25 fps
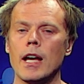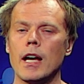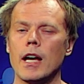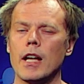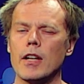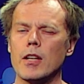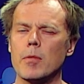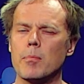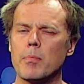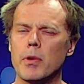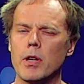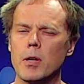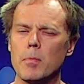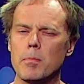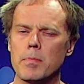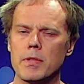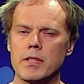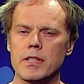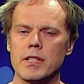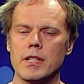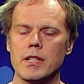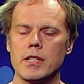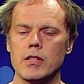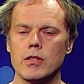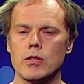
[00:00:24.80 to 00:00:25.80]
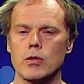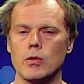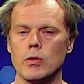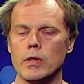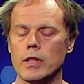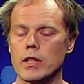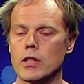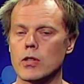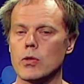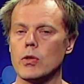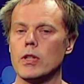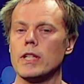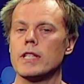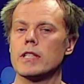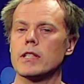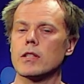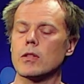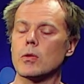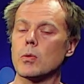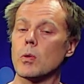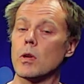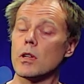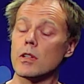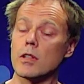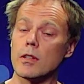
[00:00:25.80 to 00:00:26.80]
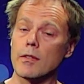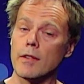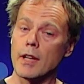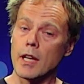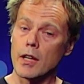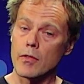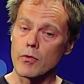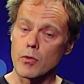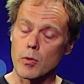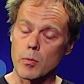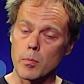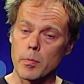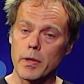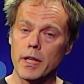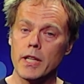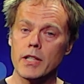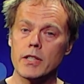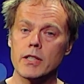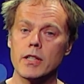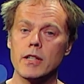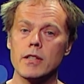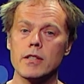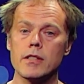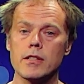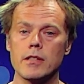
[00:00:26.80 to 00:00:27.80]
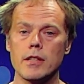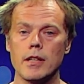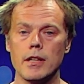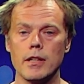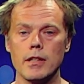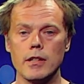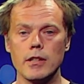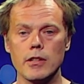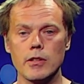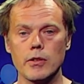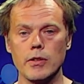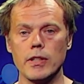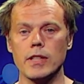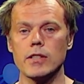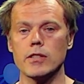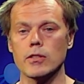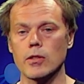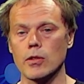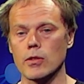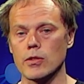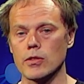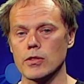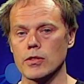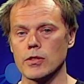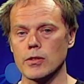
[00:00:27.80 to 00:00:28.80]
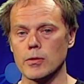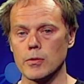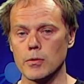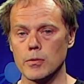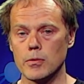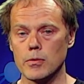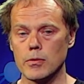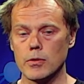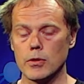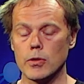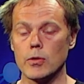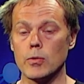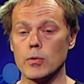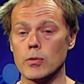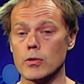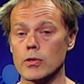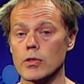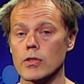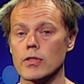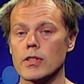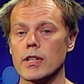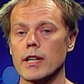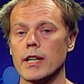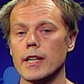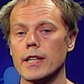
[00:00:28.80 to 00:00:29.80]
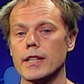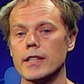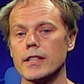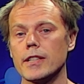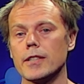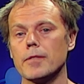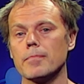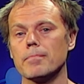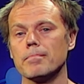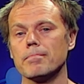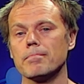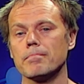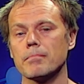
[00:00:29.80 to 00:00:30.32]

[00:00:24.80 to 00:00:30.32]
And the purpose is to increase the quality of life for patients and decrease costs to society.